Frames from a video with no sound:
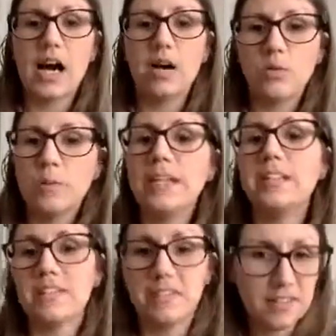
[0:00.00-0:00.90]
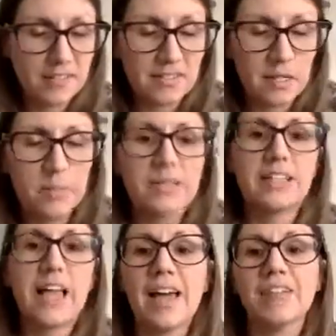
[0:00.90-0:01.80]
automated system
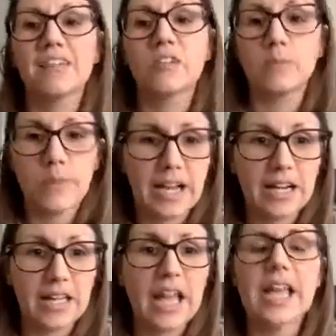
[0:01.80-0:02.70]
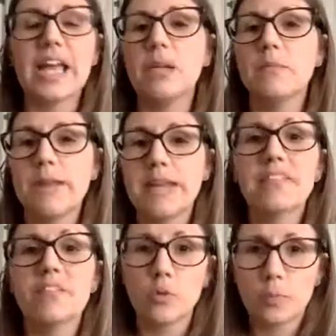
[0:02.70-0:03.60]
that has your back and
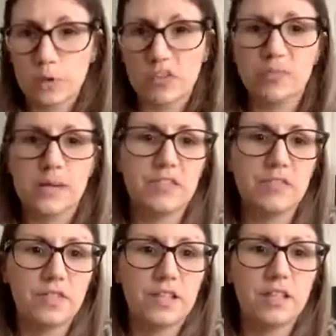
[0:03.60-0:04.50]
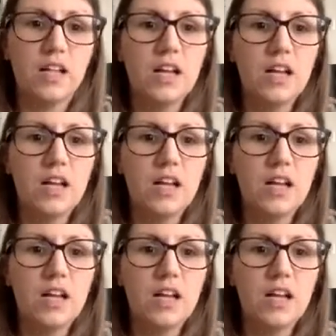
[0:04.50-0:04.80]
makes your prospect feel